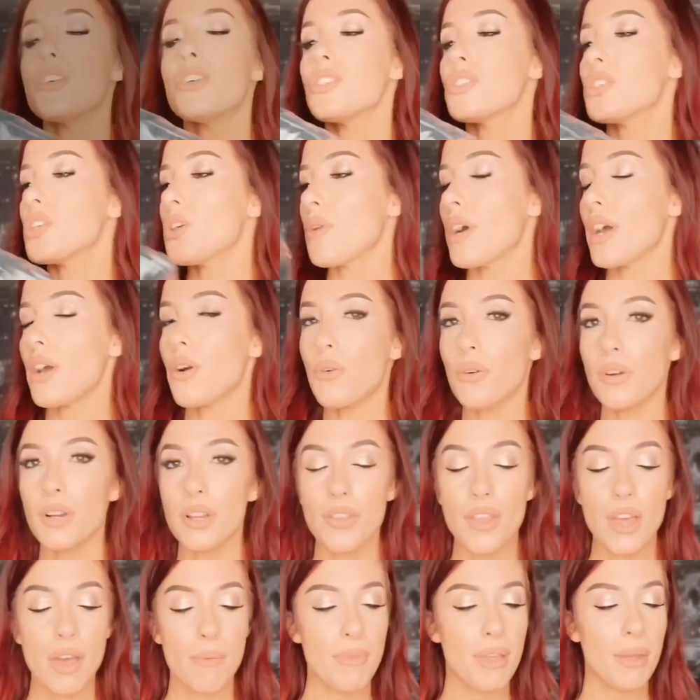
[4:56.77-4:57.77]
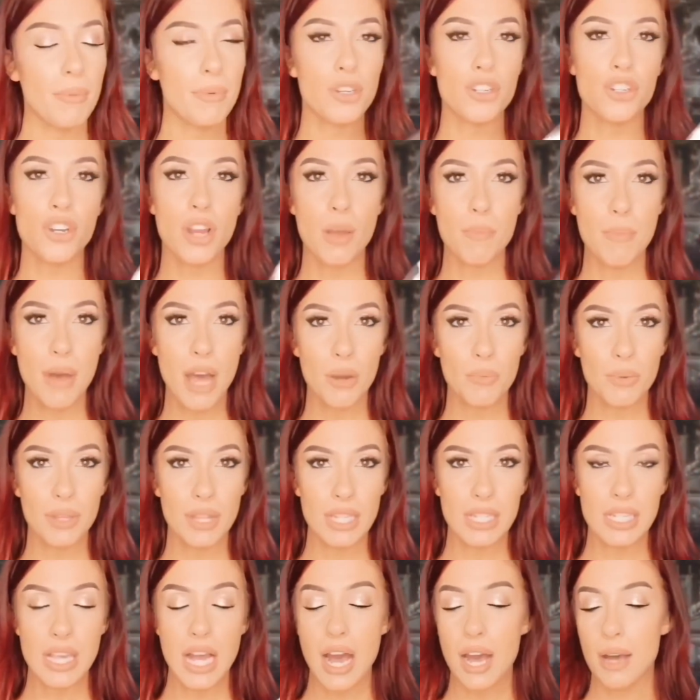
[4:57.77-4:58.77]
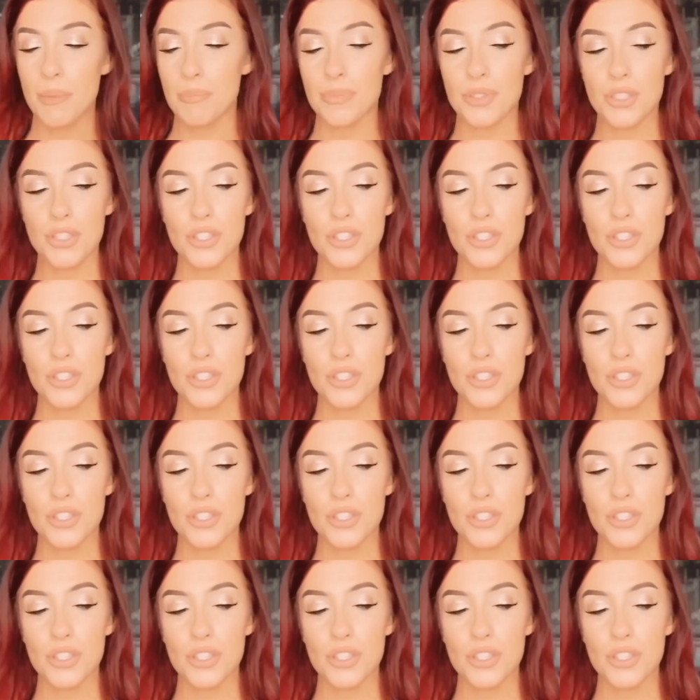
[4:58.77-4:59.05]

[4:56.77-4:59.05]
So I ordered them and I'm gonna try mine with the tops.